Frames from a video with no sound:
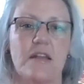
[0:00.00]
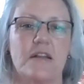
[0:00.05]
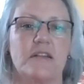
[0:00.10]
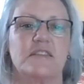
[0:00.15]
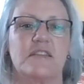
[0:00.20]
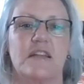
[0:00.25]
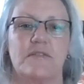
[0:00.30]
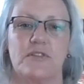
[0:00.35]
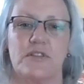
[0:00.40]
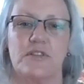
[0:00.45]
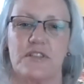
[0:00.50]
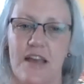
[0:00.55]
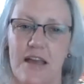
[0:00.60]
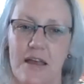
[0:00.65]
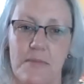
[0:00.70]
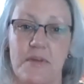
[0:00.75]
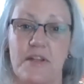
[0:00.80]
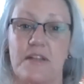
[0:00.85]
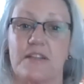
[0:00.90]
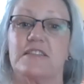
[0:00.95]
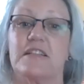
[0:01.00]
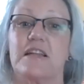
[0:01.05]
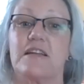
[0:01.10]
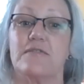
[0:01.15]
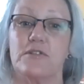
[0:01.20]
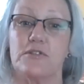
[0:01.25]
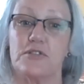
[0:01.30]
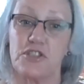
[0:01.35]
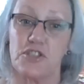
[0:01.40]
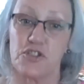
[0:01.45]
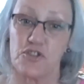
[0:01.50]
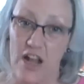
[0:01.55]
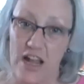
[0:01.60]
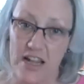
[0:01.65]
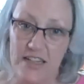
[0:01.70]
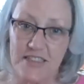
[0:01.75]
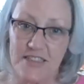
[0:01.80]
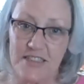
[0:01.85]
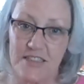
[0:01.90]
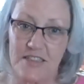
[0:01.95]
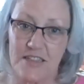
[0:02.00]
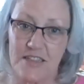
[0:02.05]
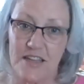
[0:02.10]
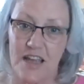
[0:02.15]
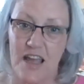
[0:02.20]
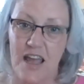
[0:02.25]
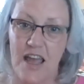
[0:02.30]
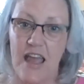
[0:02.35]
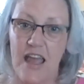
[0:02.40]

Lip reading: It'll save you time. It'll save you stress.